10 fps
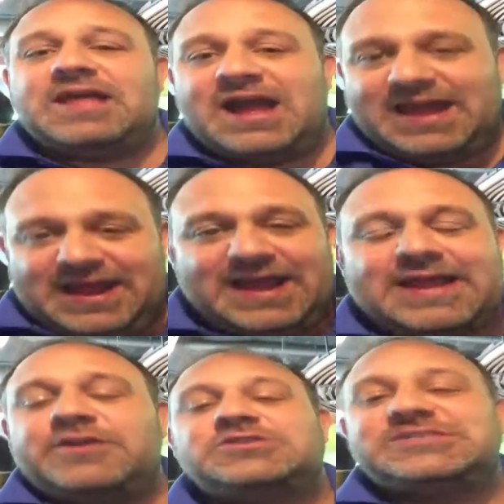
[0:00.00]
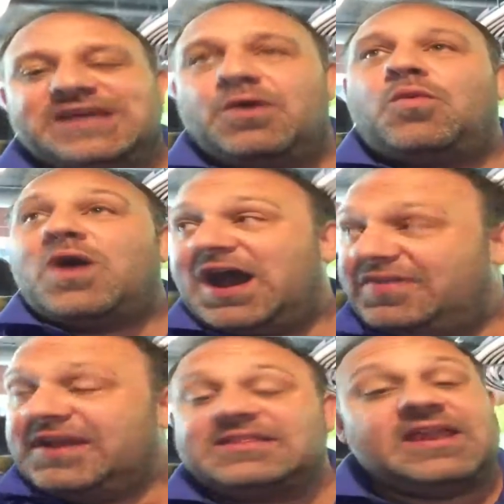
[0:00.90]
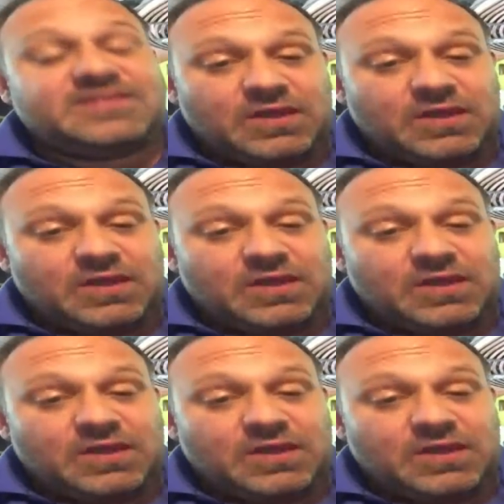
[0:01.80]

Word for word: I understand why they did it.